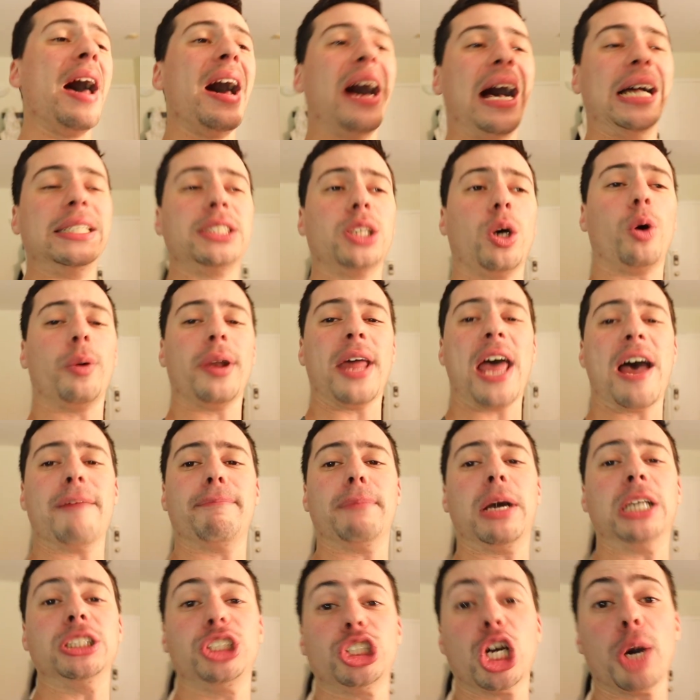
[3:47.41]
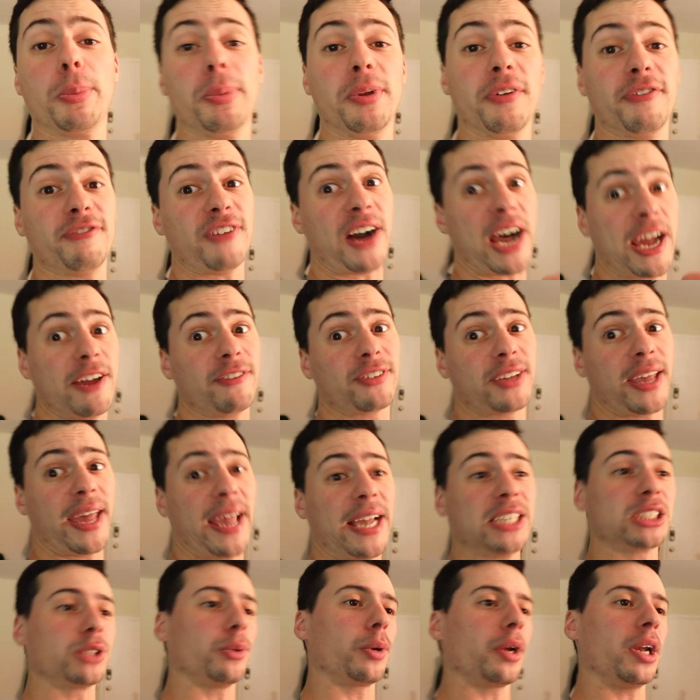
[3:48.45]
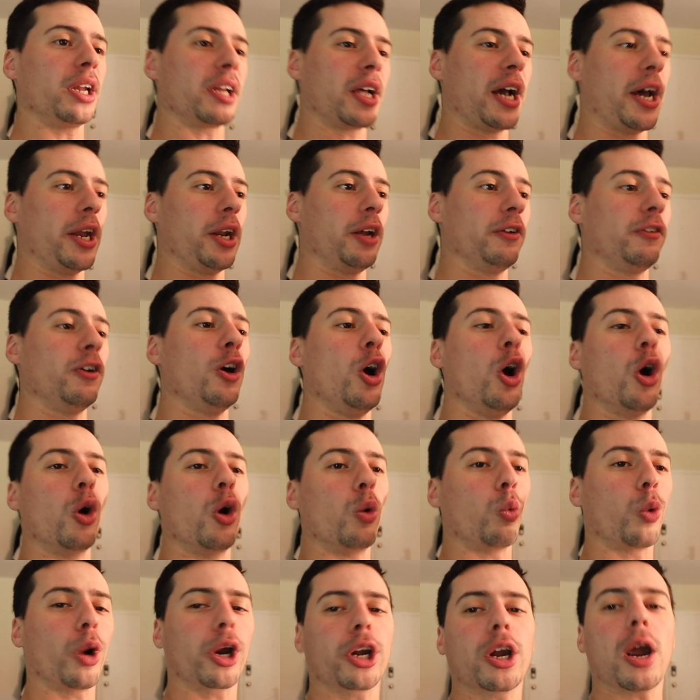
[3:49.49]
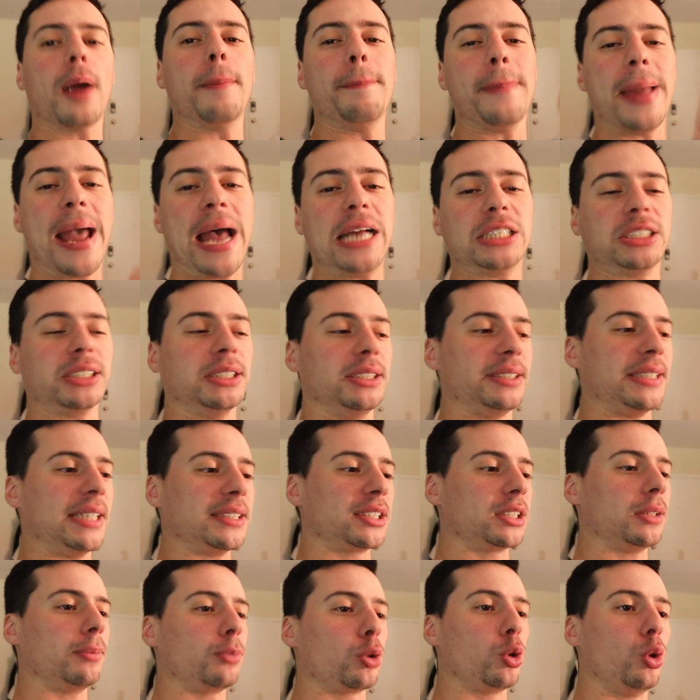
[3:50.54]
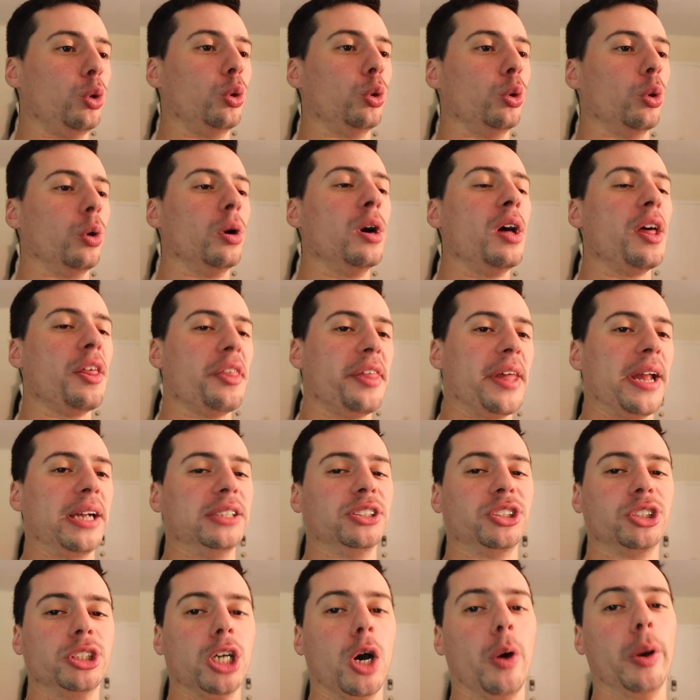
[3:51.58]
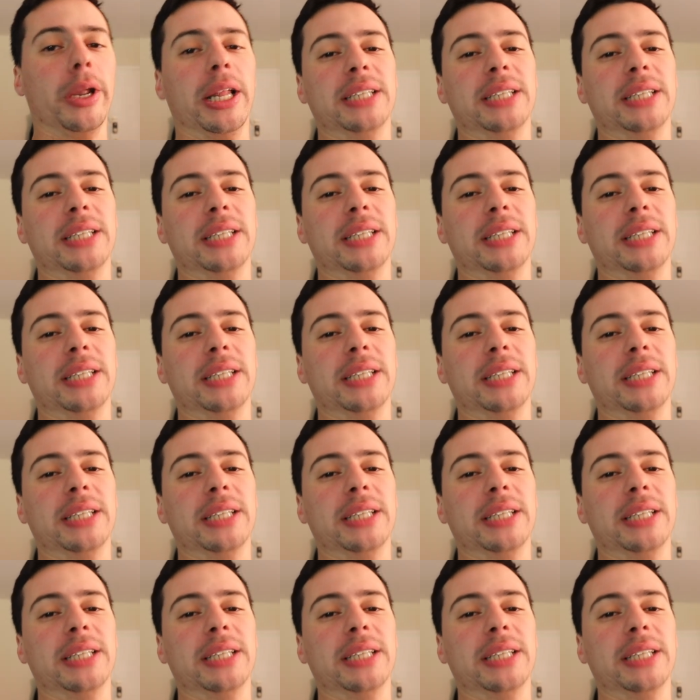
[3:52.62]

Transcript: I don't have my Joby 5K, so we're going to kind of work our magic and get some cool things going.